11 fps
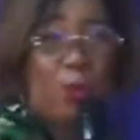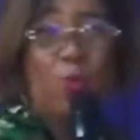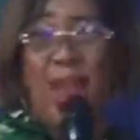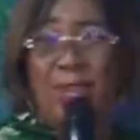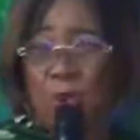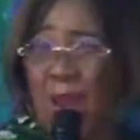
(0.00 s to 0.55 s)

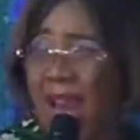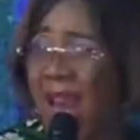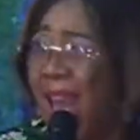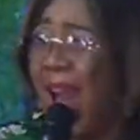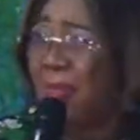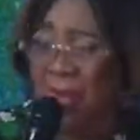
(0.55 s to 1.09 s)
where you are,
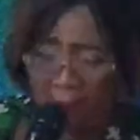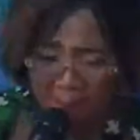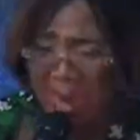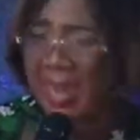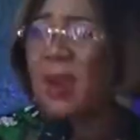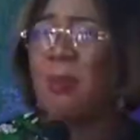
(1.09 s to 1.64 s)
and they're
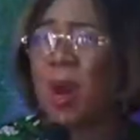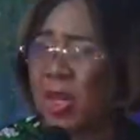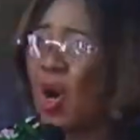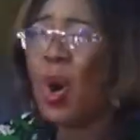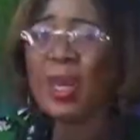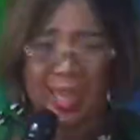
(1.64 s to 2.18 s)
making money
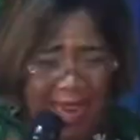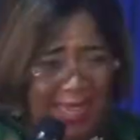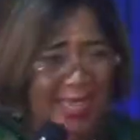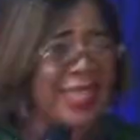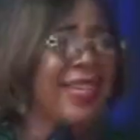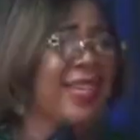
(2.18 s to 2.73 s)

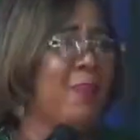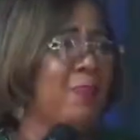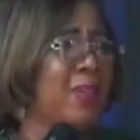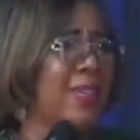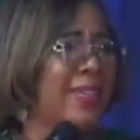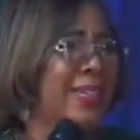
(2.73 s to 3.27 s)
online.
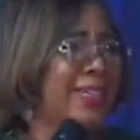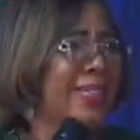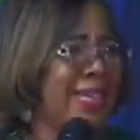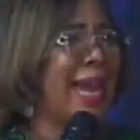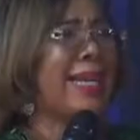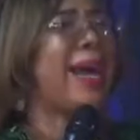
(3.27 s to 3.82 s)
Then
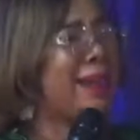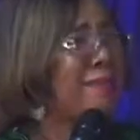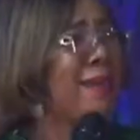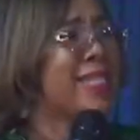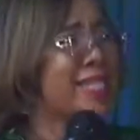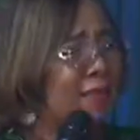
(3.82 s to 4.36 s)
I carry
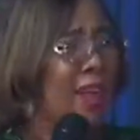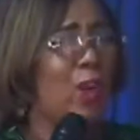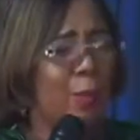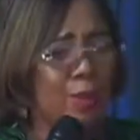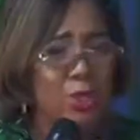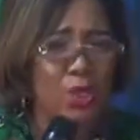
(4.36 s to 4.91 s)
myself, I
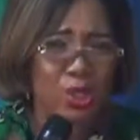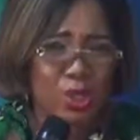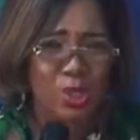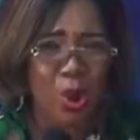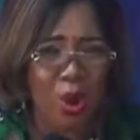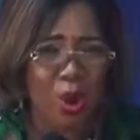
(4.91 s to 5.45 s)
come into your
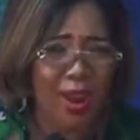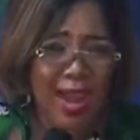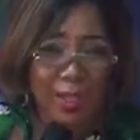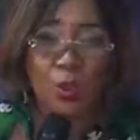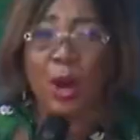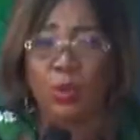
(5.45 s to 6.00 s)
store, and
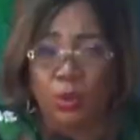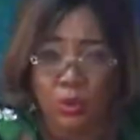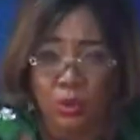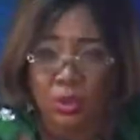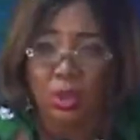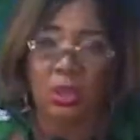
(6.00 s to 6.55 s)
you are rude.
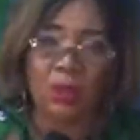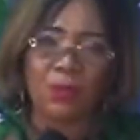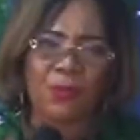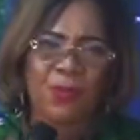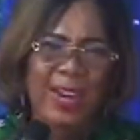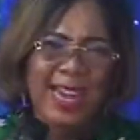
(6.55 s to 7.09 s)

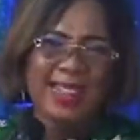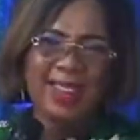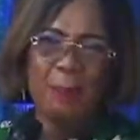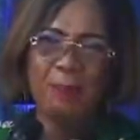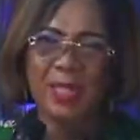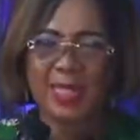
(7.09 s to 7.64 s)
Forget
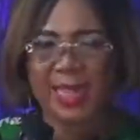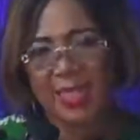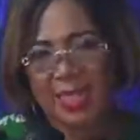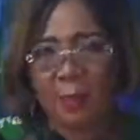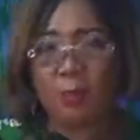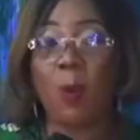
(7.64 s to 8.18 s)
that business.
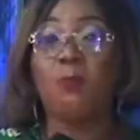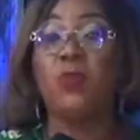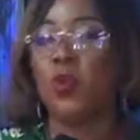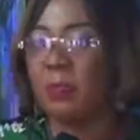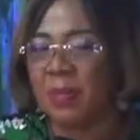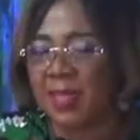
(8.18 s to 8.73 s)
I'm not
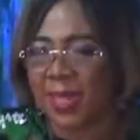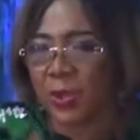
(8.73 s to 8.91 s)
doing business